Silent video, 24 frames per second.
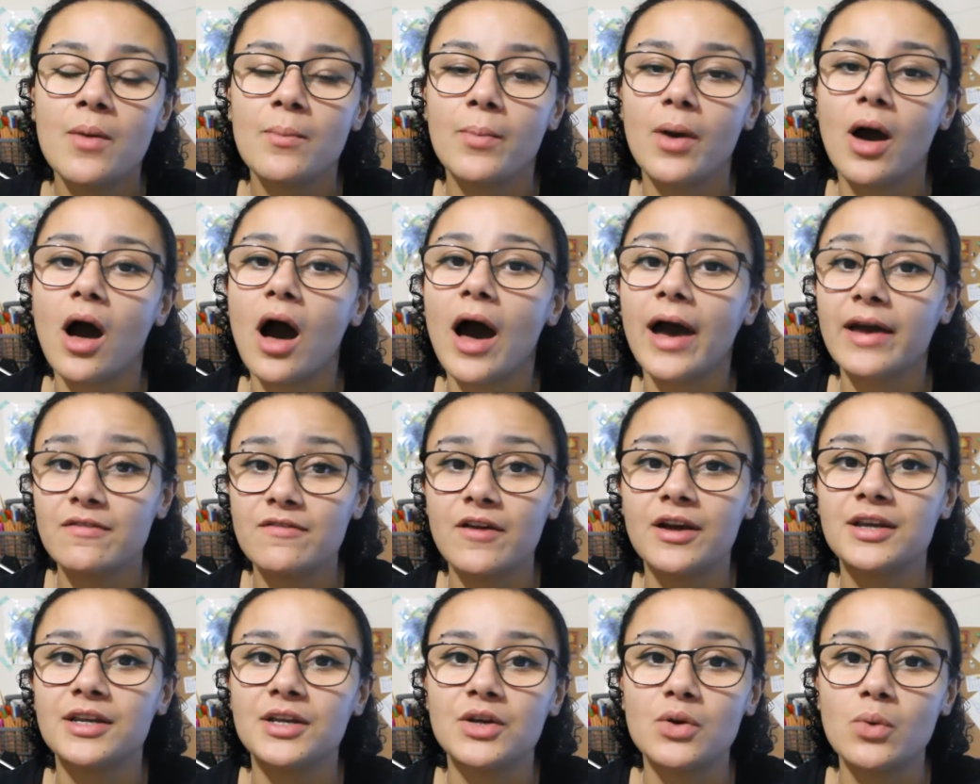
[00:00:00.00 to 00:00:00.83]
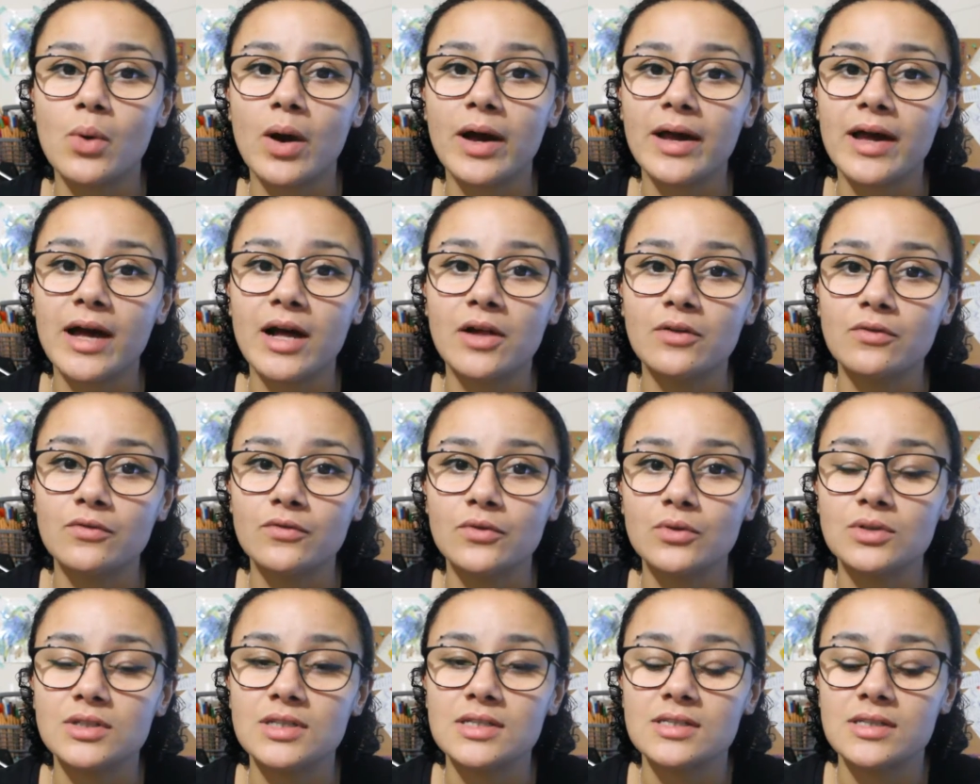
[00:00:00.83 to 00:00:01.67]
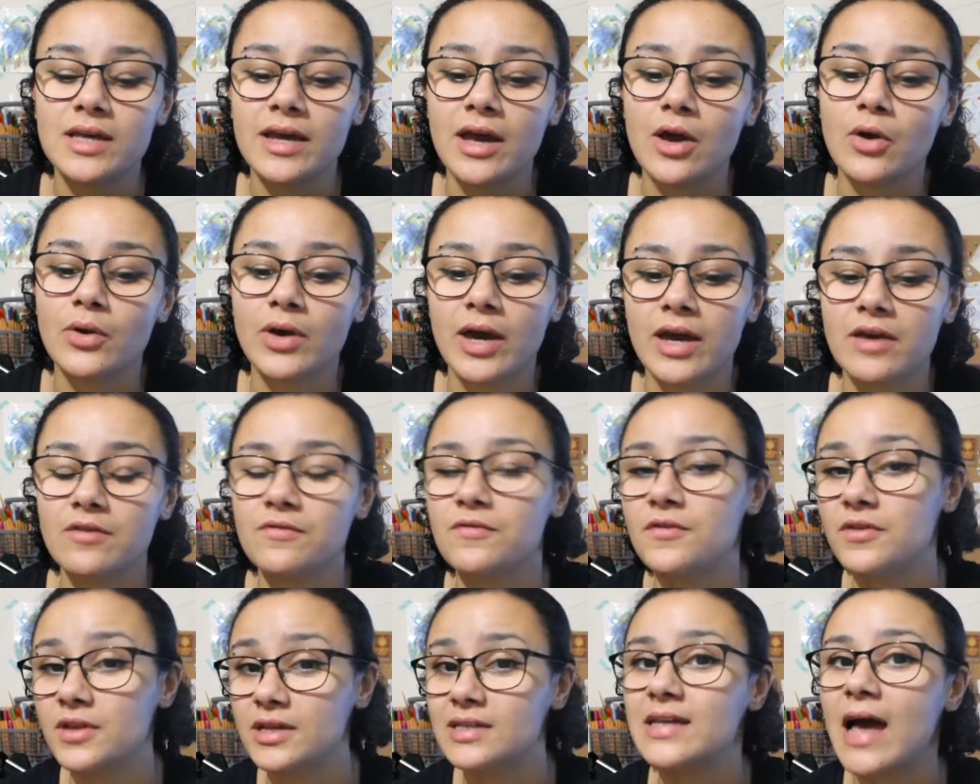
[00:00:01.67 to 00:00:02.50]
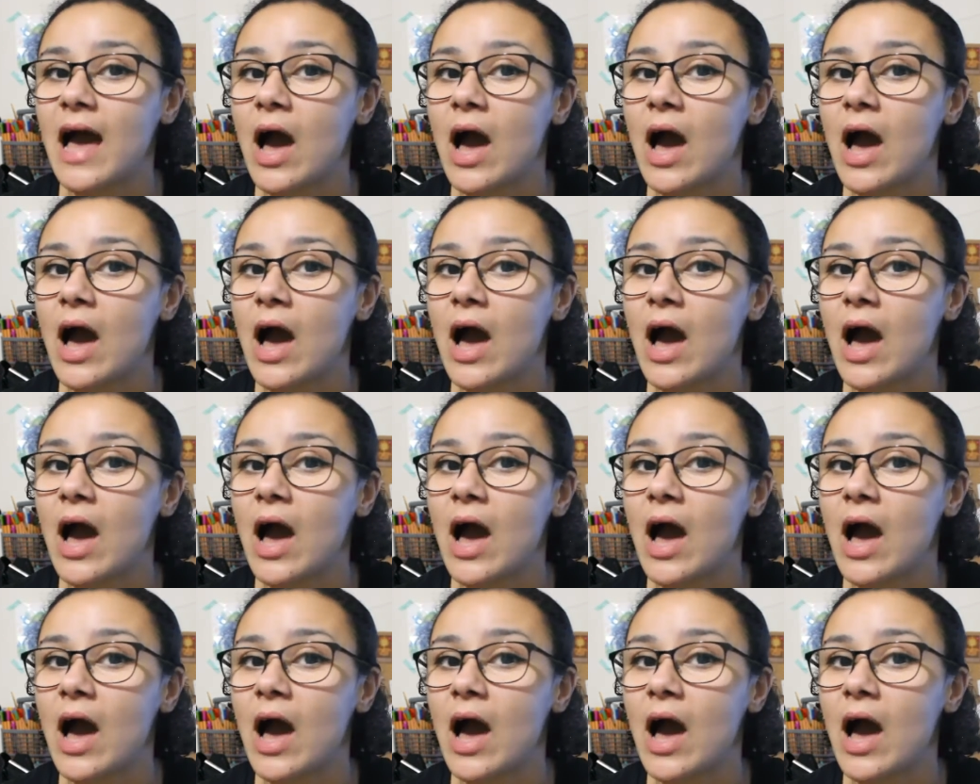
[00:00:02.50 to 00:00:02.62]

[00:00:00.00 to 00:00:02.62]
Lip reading: but I find it quite helpful to say, okay, for this